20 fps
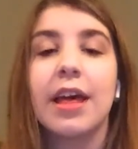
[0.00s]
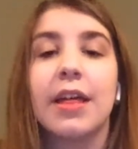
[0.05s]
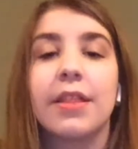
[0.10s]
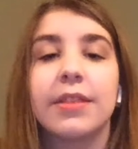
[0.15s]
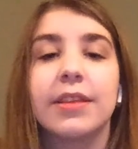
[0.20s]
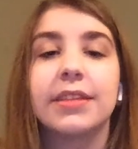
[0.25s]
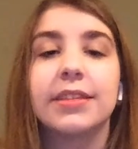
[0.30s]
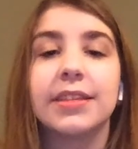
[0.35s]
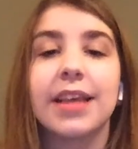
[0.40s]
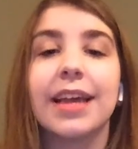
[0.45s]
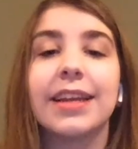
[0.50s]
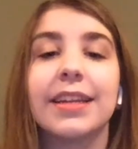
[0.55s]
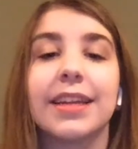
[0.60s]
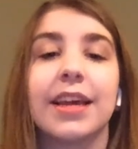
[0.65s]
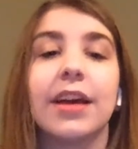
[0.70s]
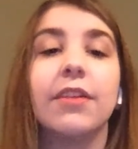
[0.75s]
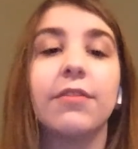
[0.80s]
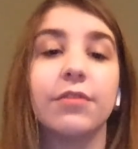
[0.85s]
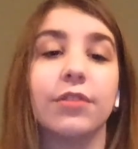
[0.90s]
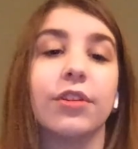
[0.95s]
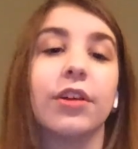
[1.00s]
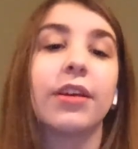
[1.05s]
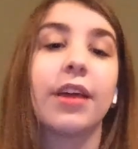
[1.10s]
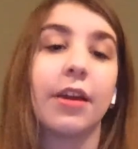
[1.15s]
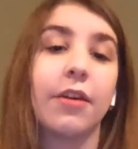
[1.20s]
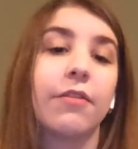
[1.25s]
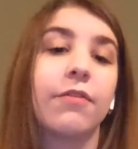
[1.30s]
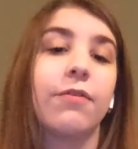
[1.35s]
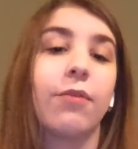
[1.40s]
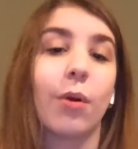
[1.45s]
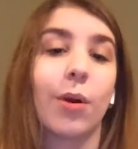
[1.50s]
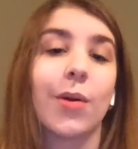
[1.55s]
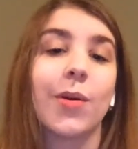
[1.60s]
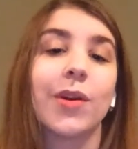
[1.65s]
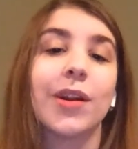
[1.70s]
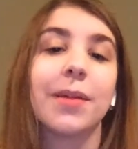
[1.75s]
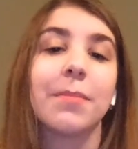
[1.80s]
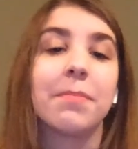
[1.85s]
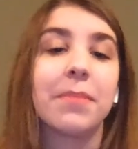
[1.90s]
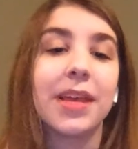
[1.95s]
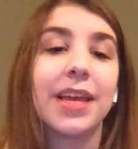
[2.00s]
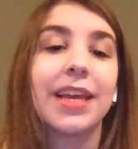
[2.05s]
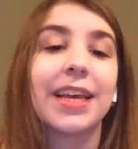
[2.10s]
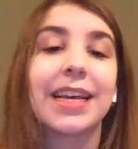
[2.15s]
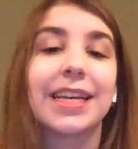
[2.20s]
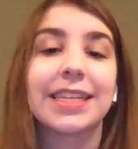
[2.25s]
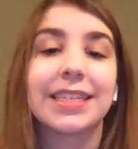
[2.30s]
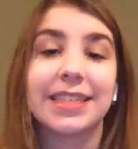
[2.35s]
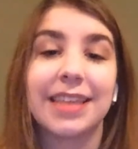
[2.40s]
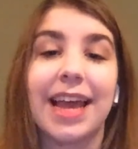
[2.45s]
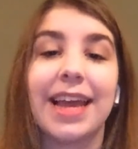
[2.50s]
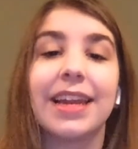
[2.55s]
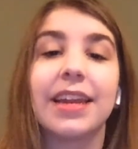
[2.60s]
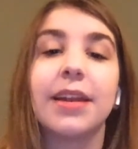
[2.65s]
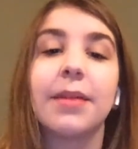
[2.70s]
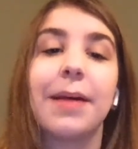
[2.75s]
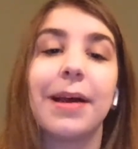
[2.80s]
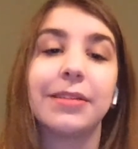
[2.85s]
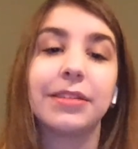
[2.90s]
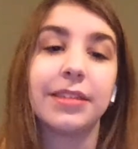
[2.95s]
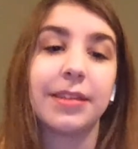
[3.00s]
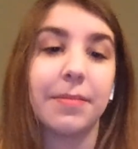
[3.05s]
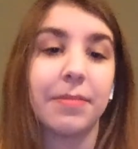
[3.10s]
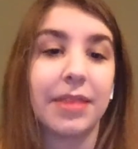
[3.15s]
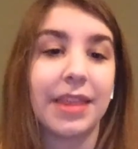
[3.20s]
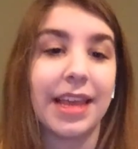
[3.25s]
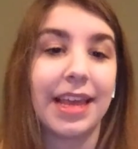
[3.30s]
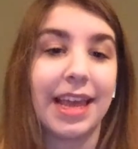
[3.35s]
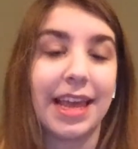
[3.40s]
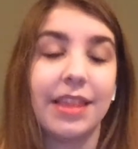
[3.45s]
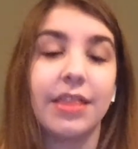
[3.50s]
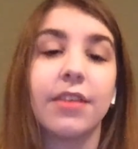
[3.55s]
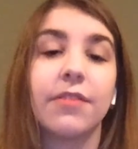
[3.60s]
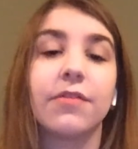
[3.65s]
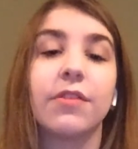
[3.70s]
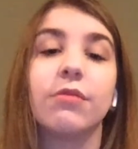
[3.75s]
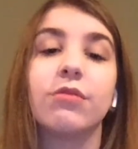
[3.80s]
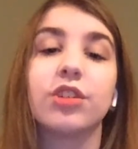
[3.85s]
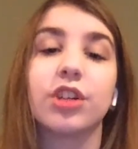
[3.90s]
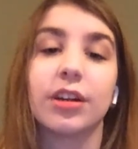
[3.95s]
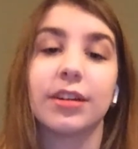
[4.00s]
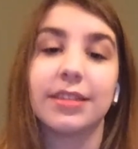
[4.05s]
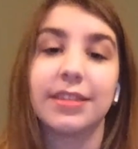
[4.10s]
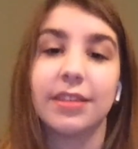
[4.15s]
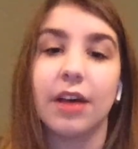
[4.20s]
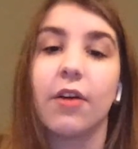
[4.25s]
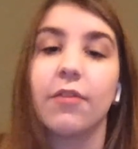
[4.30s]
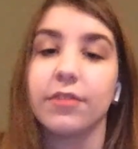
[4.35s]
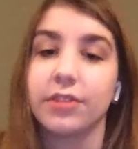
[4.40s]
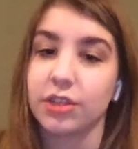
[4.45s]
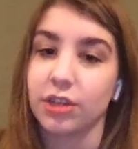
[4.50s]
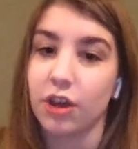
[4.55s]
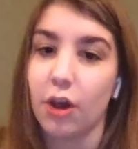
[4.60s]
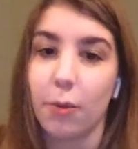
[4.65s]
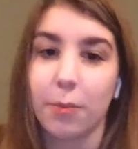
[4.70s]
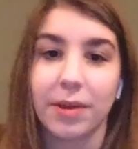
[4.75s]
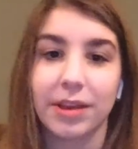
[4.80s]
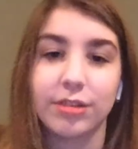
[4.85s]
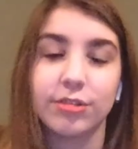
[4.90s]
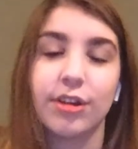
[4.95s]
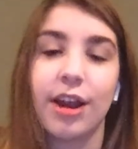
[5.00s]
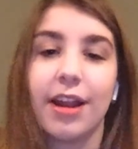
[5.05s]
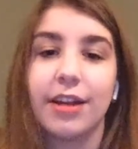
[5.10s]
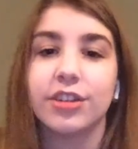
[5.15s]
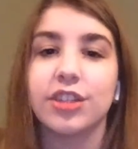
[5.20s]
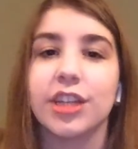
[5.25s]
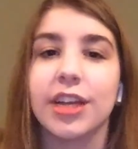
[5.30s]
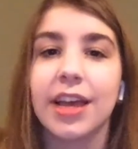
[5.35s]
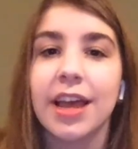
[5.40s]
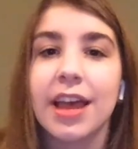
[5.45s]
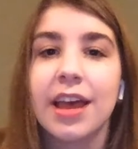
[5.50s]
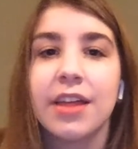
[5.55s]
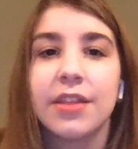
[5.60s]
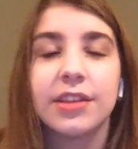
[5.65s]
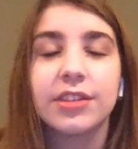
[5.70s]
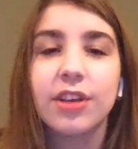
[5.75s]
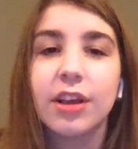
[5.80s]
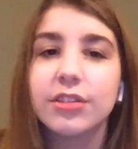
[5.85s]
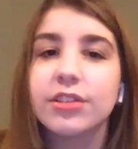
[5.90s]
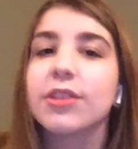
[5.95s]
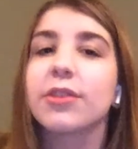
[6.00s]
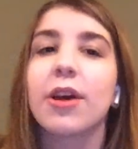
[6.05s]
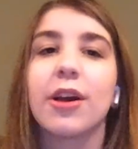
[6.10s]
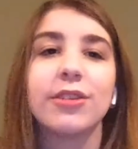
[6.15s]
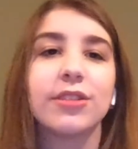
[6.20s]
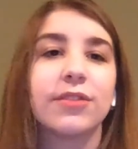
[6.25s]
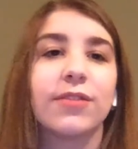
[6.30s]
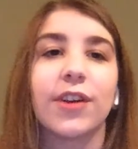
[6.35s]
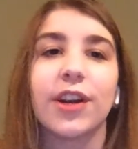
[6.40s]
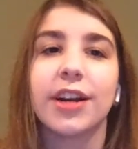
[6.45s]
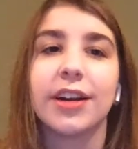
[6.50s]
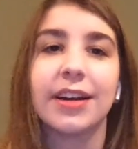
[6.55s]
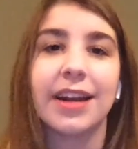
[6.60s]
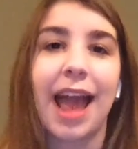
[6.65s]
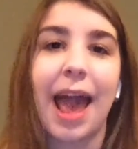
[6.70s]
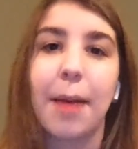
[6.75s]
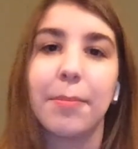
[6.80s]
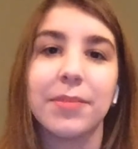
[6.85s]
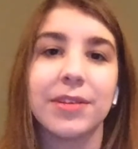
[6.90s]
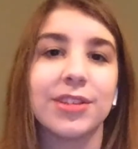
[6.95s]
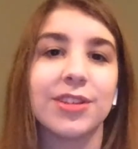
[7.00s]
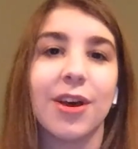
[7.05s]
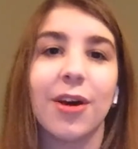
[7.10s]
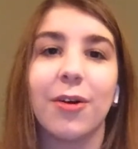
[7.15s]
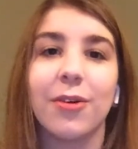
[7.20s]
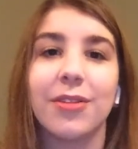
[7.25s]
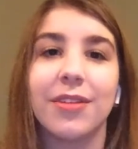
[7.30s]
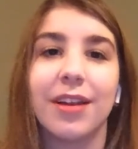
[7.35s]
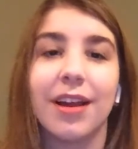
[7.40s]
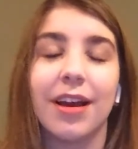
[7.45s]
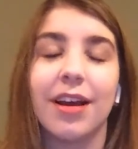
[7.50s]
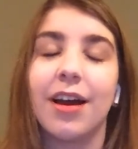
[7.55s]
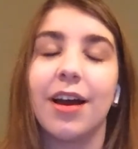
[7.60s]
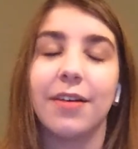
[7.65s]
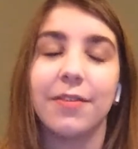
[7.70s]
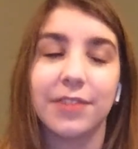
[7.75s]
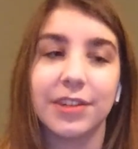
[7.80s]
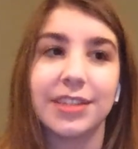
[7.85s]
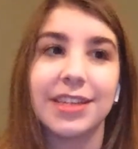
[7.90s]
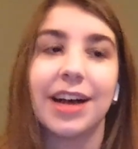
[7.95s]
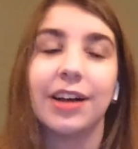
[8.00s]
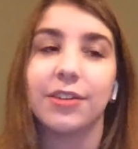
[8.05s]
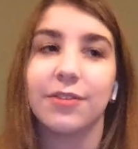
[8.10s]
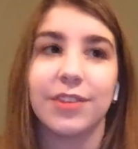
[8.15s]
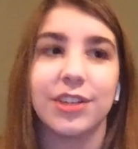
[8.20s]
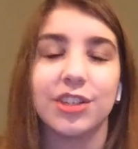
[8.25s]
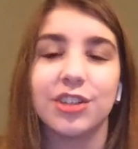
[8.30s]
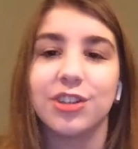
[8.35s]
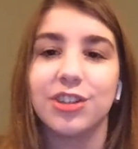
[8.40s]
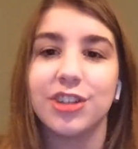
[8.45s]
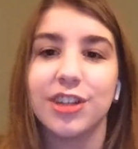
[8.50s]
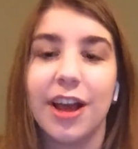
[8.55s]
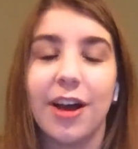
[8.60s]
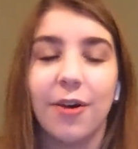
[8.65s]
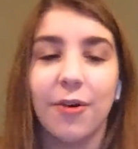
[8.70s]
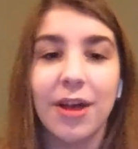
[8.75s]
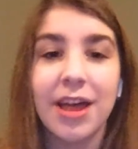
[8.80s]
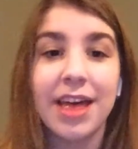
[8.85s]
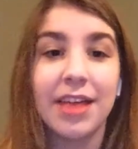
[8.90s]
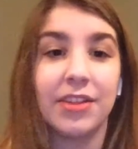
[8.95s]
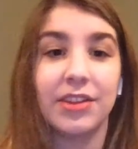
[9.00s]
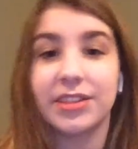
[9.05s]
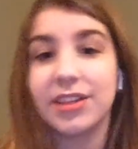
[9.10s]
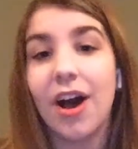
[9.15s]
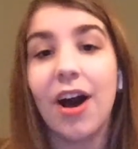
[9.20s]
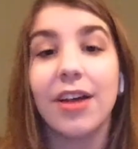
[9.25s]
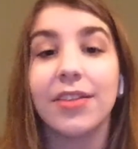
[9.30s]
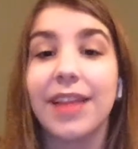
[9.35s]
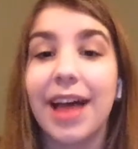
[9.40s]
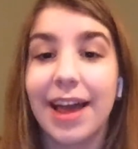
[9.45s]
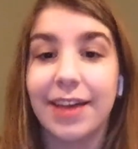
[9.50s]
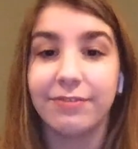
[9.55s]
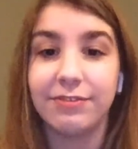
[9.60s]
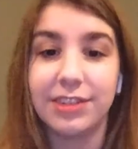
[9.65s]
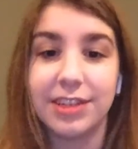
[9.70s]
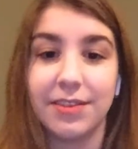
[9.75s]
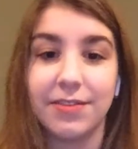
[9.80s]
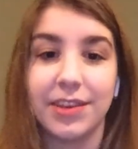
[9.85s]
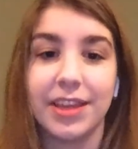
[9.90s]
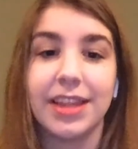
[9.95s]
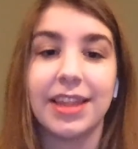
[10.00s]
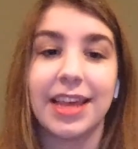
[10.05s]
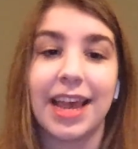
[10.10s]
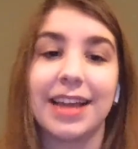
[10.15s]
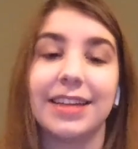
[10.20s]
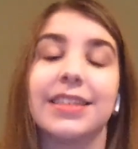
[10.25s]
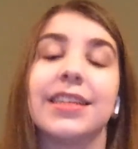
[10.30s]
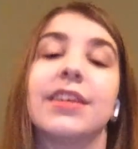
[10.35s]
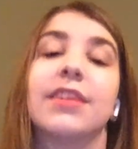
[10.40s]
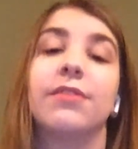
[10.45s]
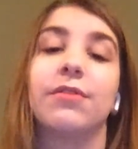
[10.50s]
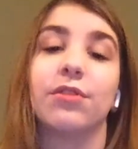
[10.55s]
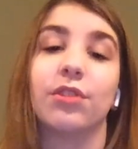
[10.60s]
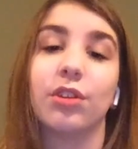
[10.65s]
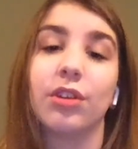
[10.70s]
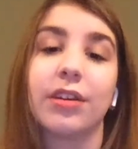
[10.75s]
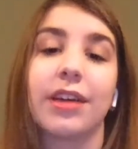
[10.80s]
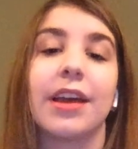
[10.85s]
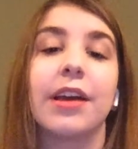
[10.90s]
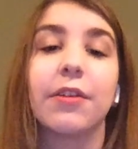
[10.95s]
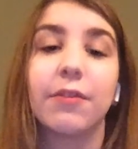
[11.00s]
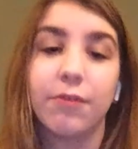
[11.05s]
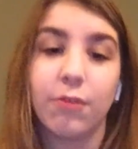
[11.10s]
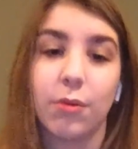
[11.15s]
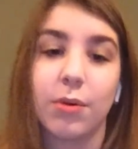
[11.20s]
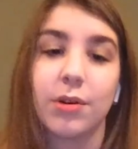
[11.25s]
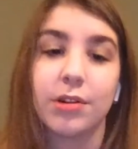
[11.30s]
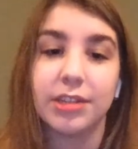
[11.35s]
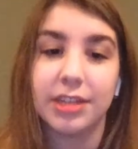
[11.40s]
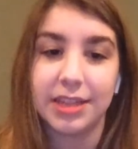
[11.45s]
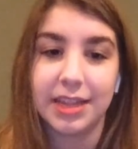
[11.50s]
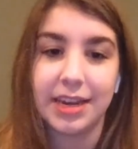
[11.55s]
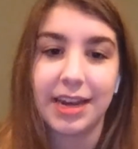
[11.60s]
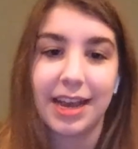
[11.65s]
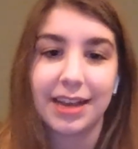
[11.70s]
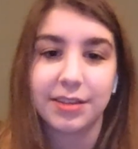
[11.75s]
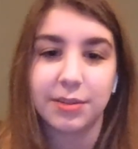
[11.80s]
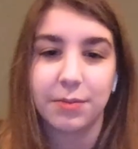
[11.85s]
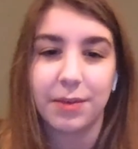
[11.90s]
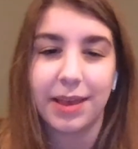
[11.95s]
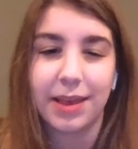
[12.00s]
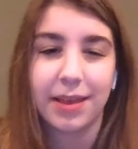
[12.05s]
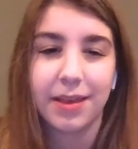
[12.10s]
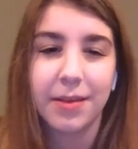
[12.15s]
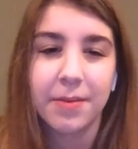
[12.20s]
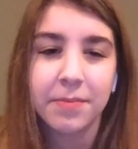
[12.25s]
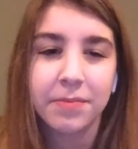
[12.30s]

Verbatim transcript: This idea of looking forward and being excited about something in the future itself is a coping strategy. This also goes for an episode of a television show that's on live TV, the idea of looking forward to the next week.